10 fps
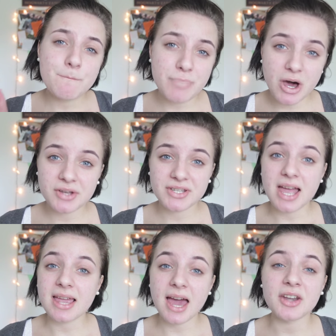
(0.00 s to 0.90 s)
but
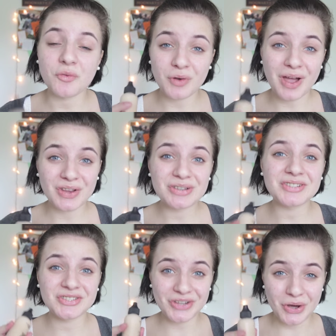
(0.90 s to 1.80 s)
I kind of like to
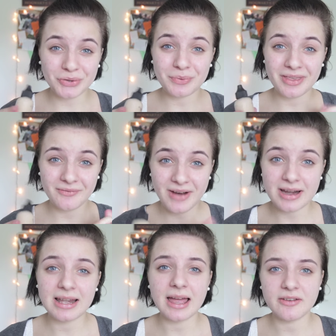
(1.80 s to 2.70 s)
start with a
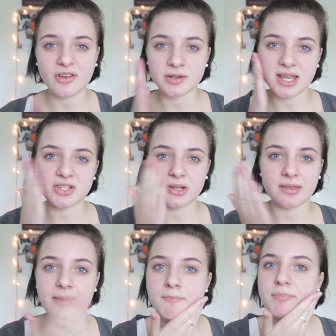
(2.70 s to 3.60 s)
very light foundation
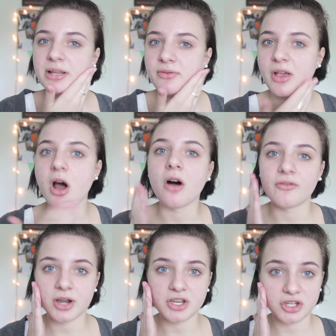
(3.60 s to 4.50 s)
and then build the
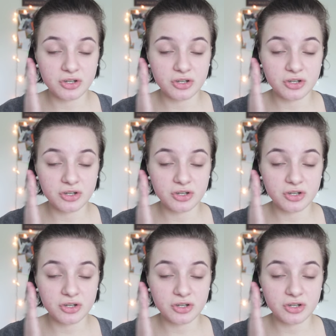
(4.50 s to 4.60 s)
coverage